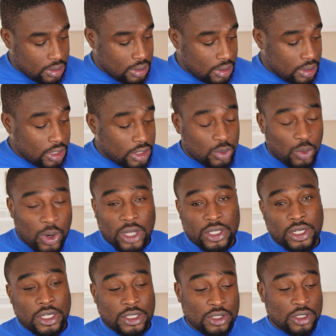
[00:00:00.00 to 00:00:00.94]
This
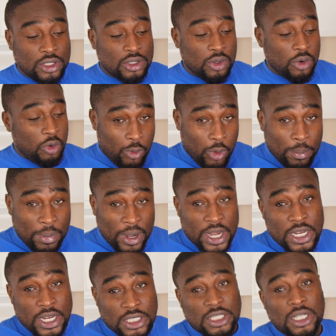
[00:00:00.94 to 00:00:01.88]
water is just to
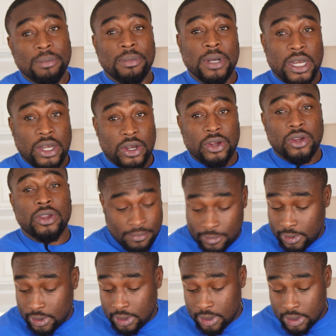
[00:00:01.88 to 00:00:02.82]
replenish the blender.
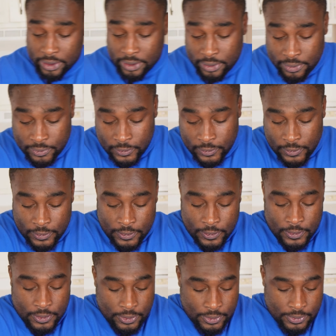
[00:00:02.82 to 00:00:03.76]
It's
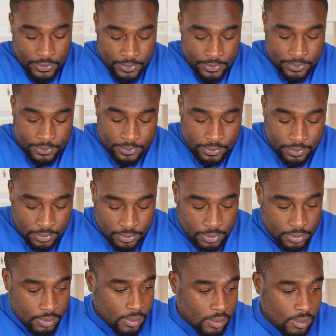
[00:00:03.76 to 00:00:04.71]
necessary in
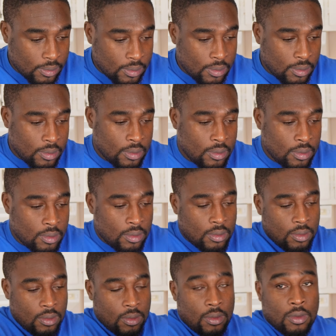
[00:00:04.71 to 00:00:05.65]
making juice.
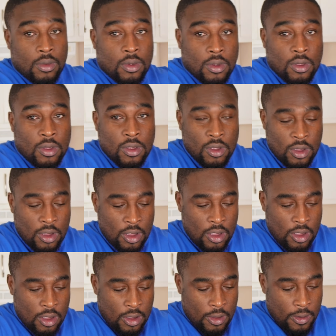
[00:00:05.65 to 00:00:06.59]
You always
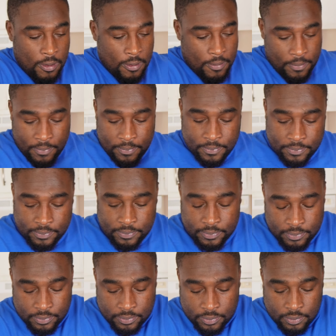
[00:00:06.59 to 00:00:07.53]
have everything
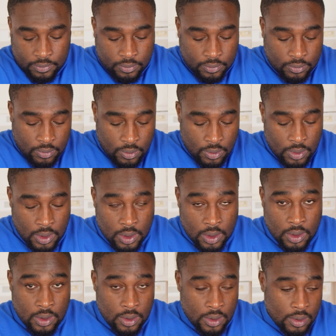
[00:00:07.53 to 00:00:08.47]
ready and ready to
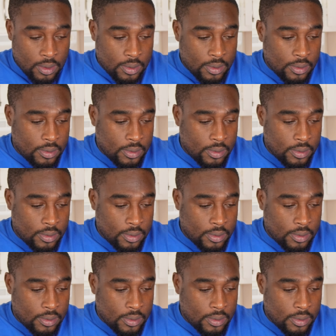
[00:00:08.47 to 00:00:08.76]
go.